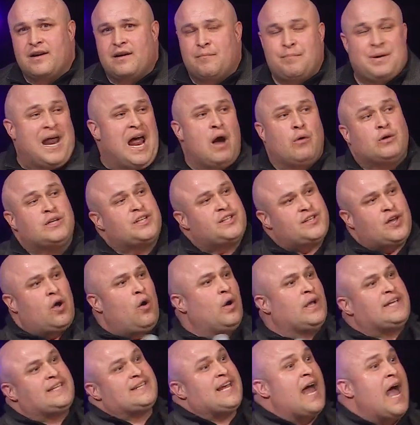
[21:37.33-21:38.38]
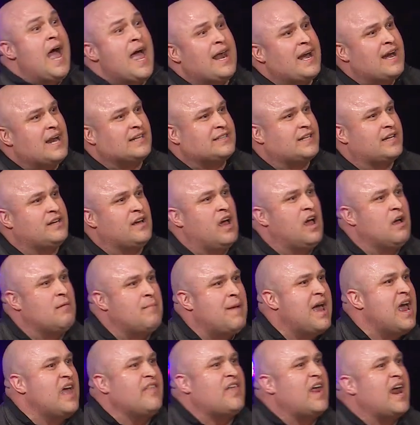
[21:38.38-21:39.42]
But I was so excited as a young
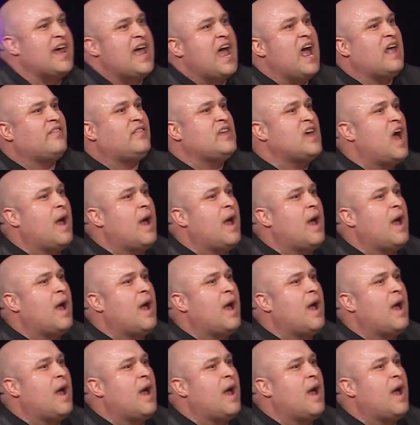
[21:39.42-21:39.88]
man that I had the